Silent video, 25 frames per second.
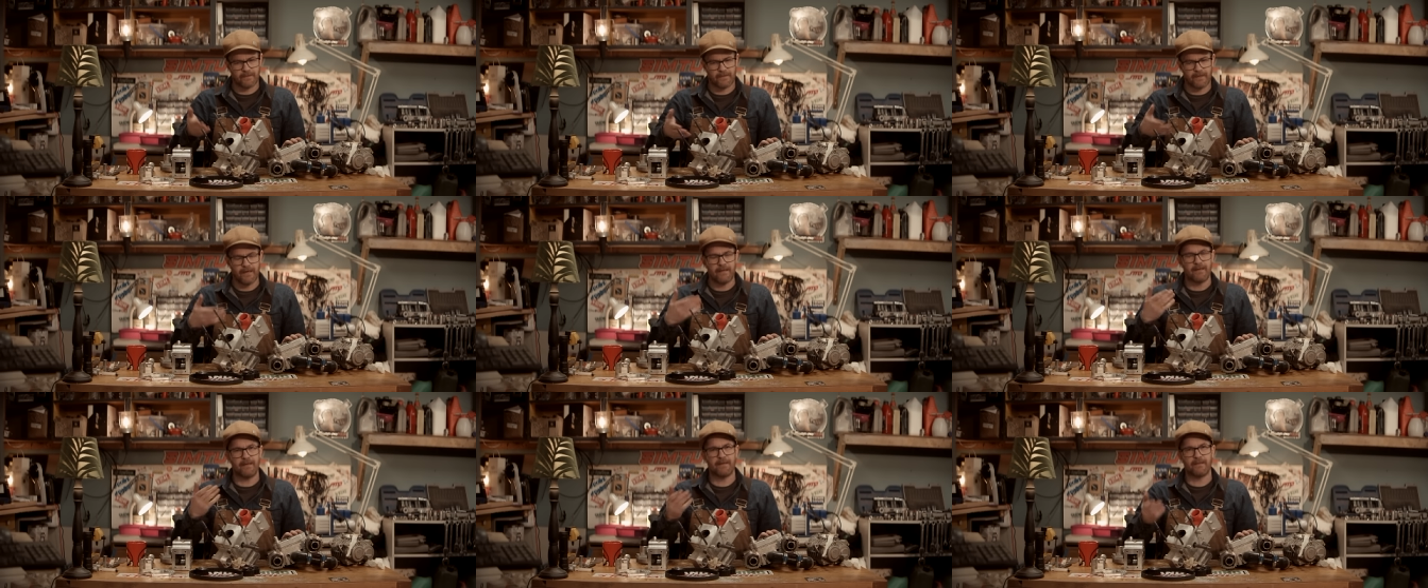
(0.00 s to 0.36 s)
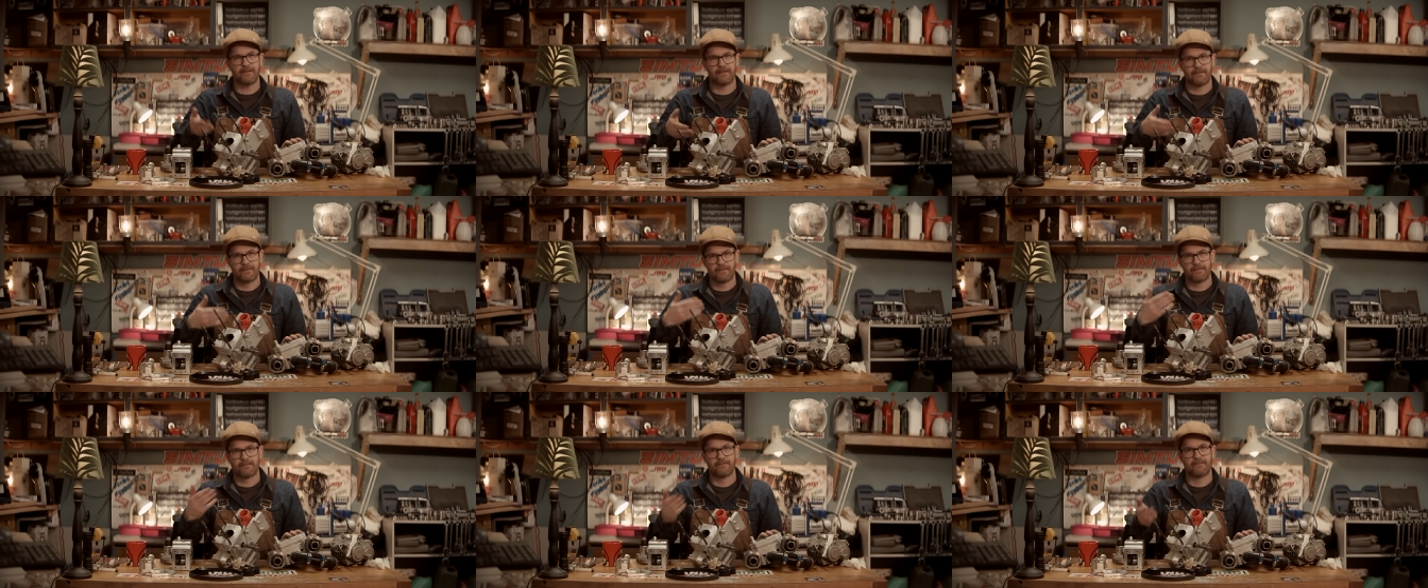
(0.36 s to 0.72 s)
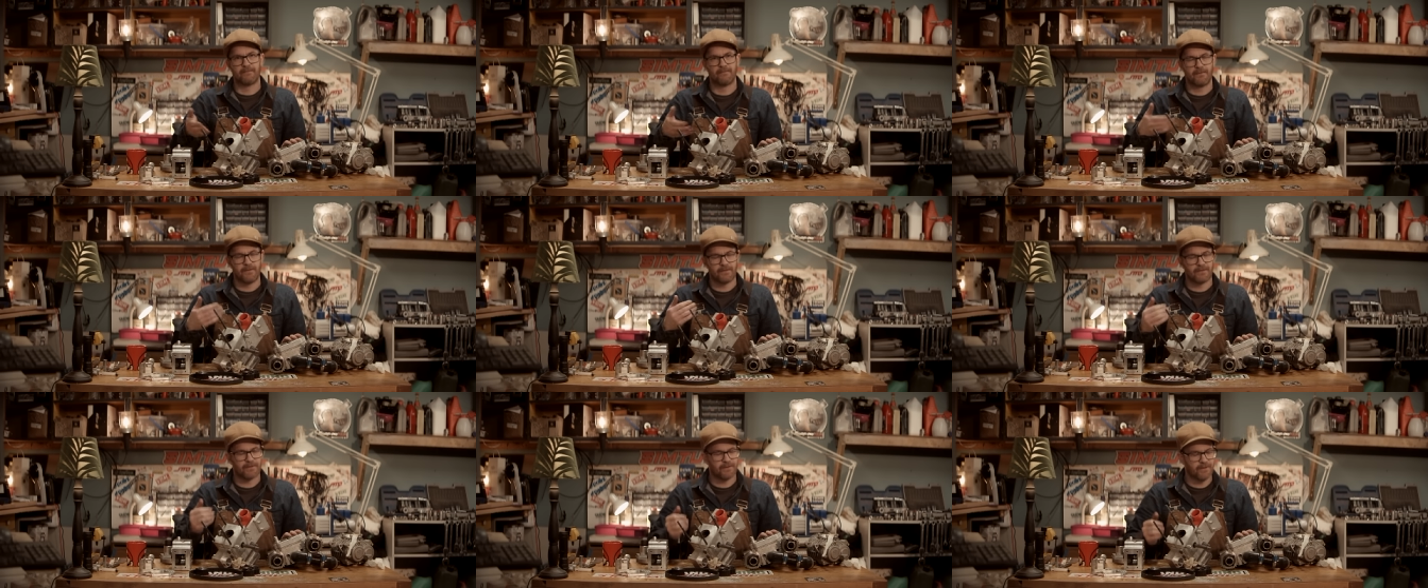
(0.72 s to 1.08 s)
getting
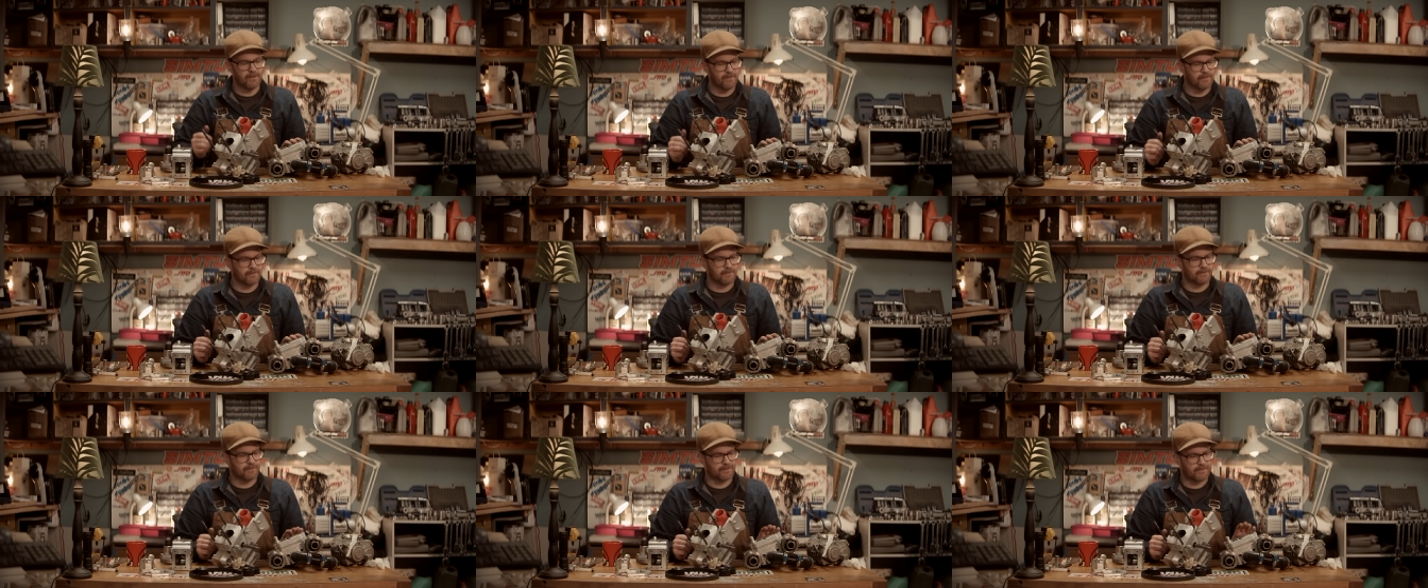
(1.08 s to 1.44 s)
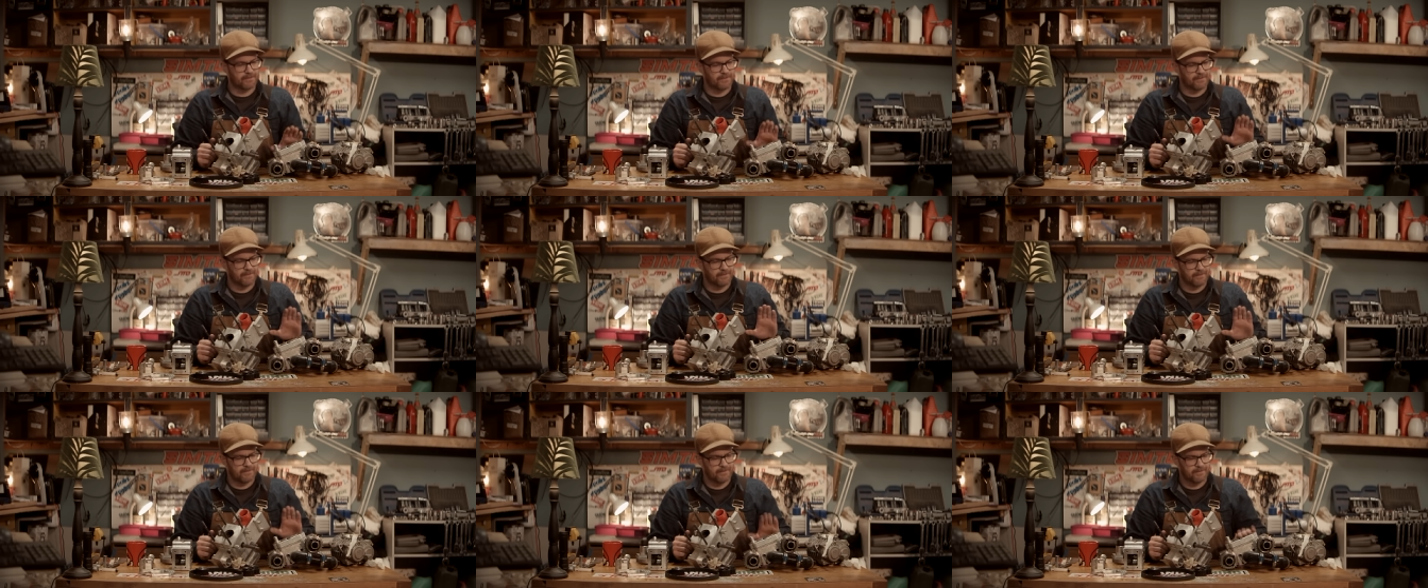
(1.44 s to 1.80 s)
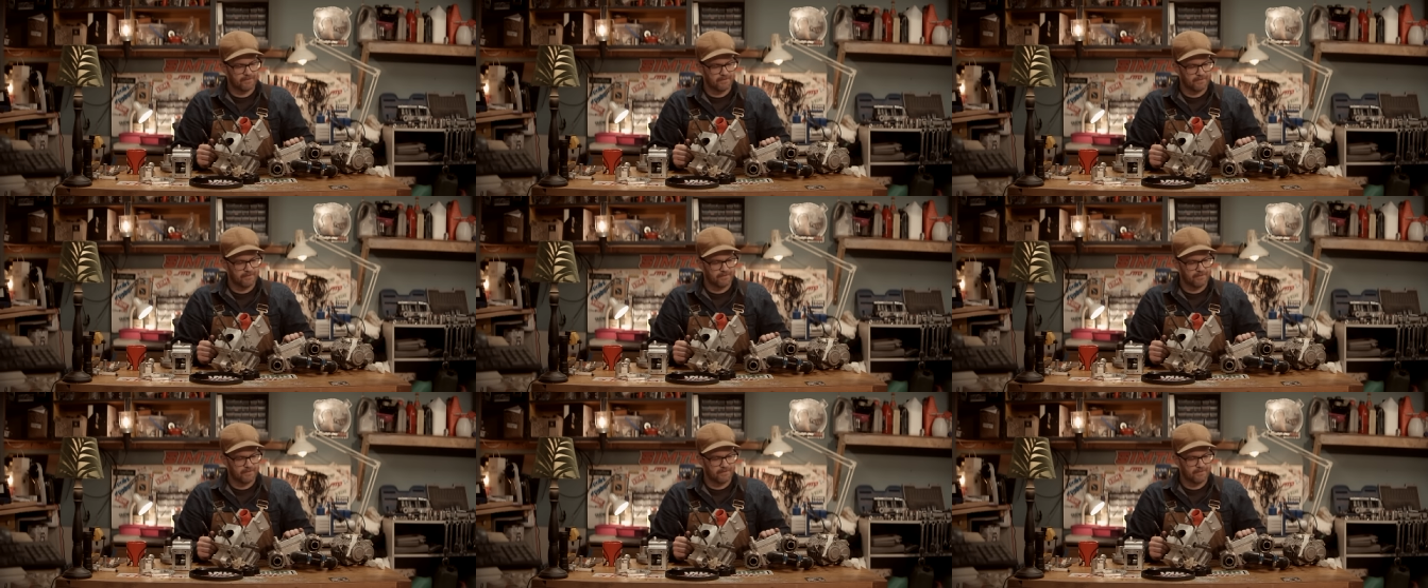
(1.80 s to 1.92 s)
results,